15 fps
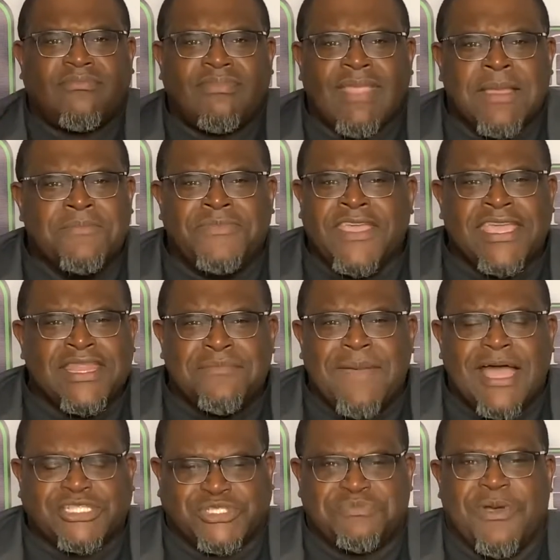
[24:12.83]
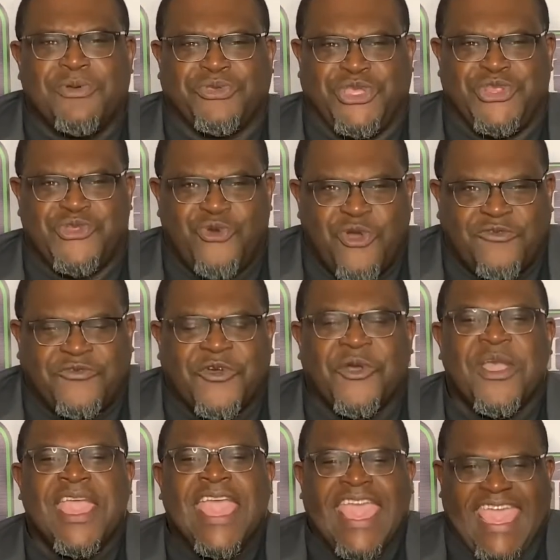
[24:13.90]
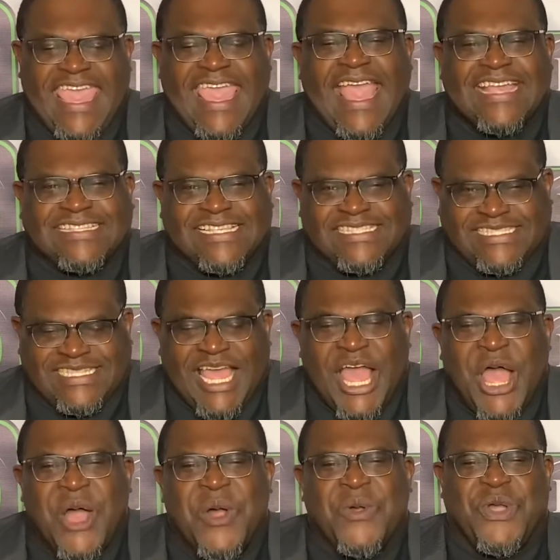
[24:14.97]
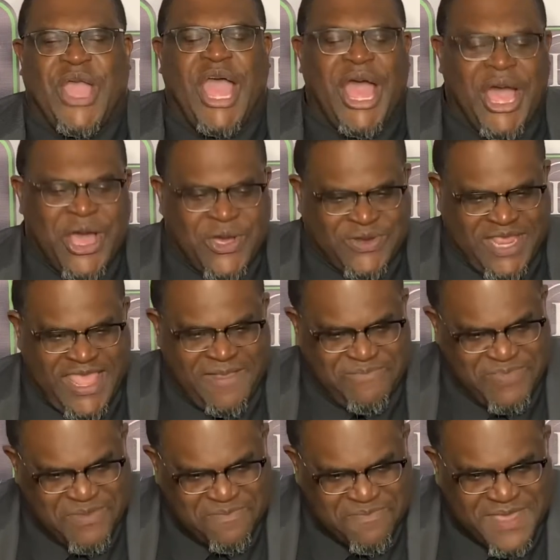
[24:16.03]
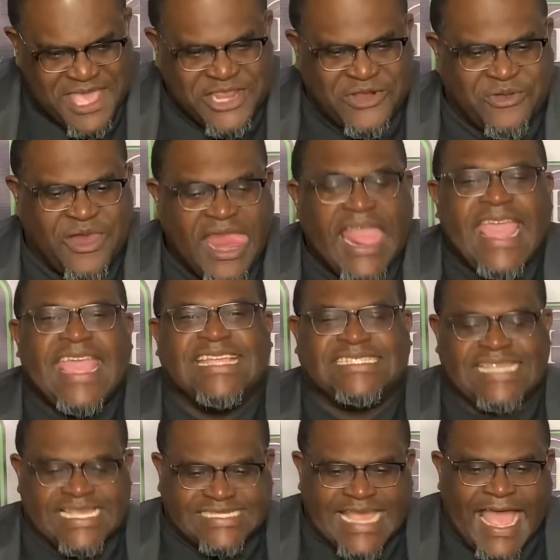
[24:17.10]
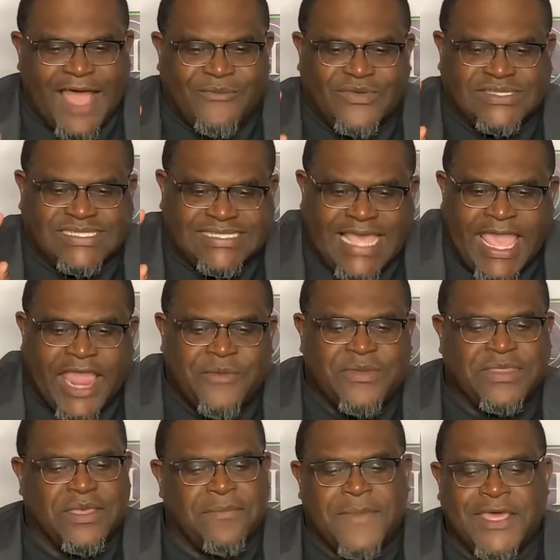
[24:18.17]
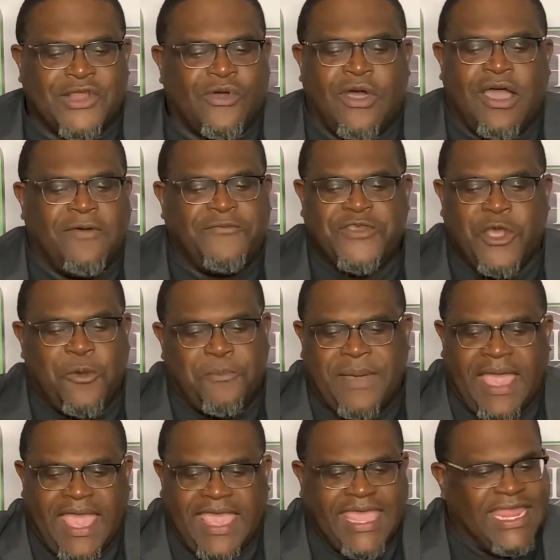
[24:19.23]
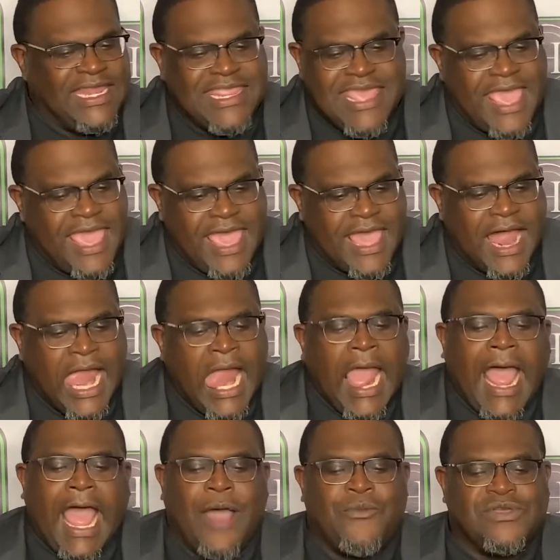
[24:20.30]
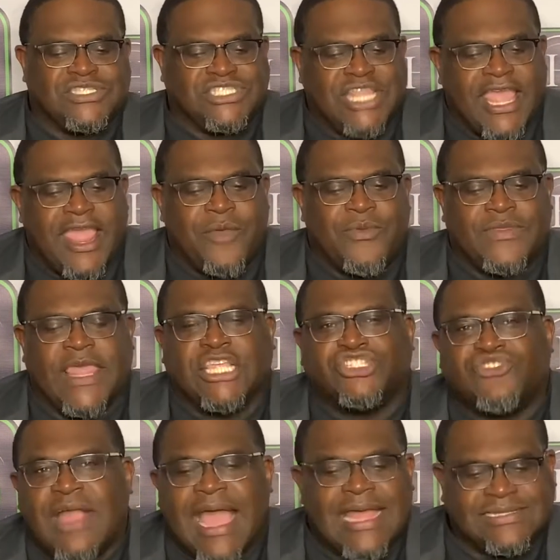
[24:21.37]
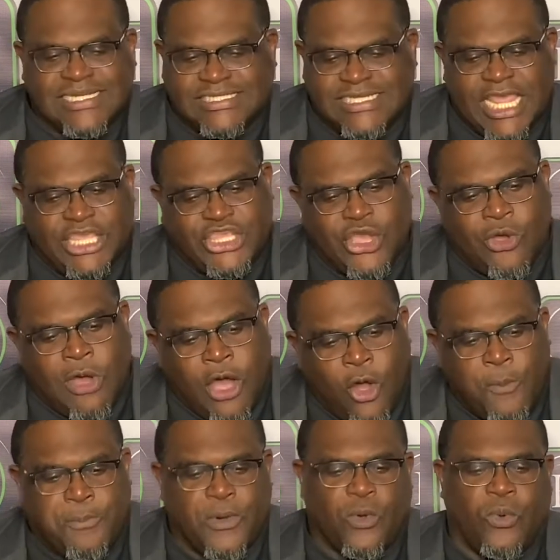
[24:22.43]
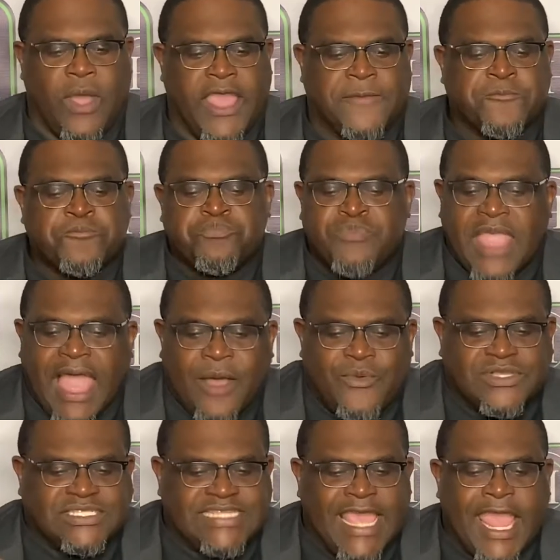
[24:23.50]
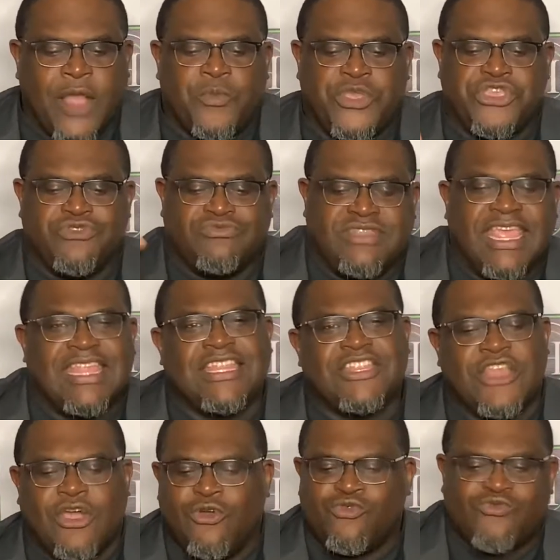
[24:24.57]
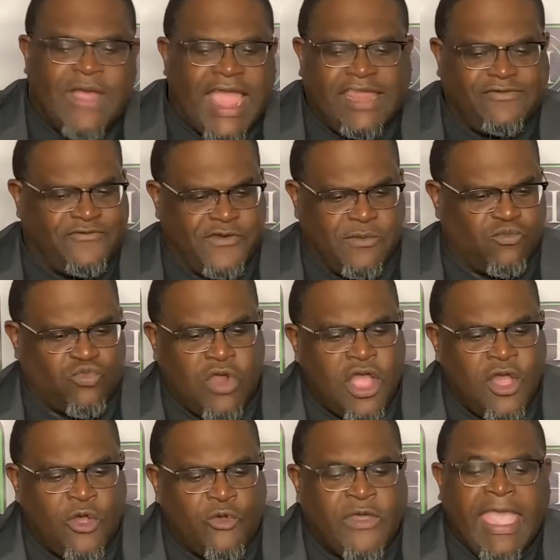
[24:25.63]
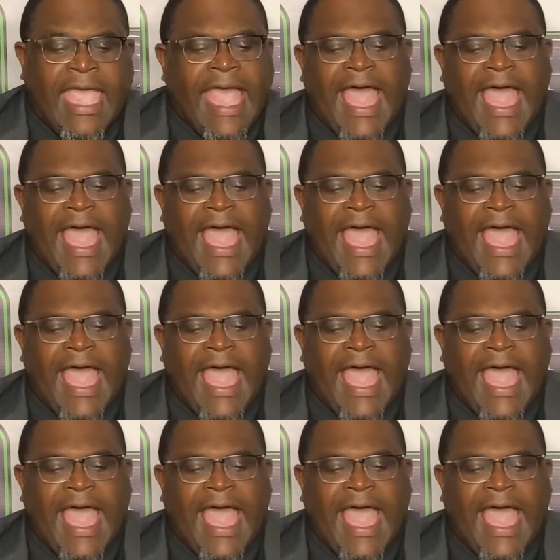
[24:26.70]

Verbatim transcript: I'm thinking about Smokie Norful. He has a song called In the Middle. He says, I was there in the middle of your pain. Yeah. I was there when they tried to take your hope away. I was there when you didn't know right from wrong.